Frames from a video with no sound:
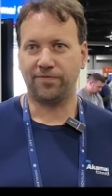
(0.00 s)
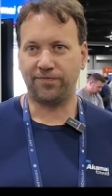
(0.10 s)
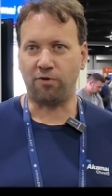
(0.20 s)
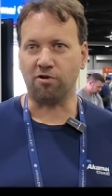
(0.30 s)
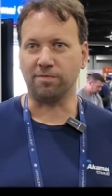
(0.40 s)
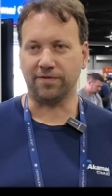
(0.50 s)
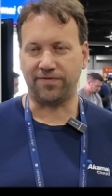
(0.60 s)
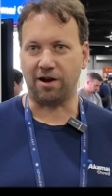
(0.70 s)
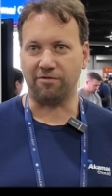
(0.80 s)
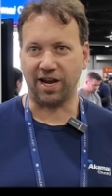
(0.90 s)
form the
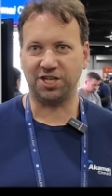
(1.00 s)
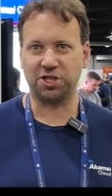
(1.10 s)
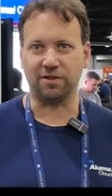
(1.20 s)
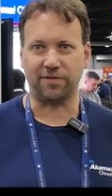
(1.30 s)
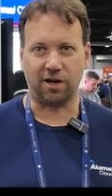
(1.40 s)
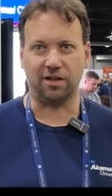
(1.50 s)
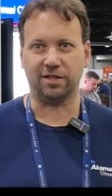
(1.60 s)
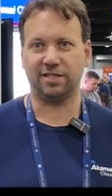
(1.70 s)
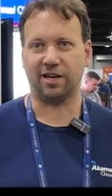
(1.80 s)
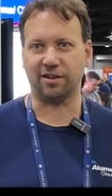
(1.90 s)
foundation of all the
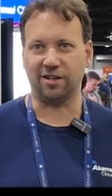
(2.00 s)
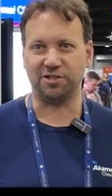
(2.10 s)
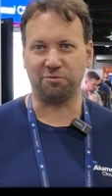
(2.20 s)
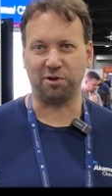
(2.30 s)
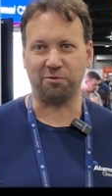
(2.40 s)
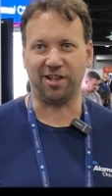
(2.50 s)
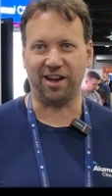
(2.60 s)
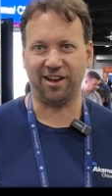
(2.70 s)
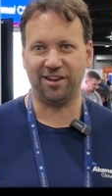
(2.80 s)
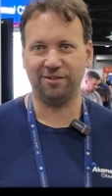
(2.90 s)
technology we rely
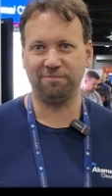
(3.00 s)
on.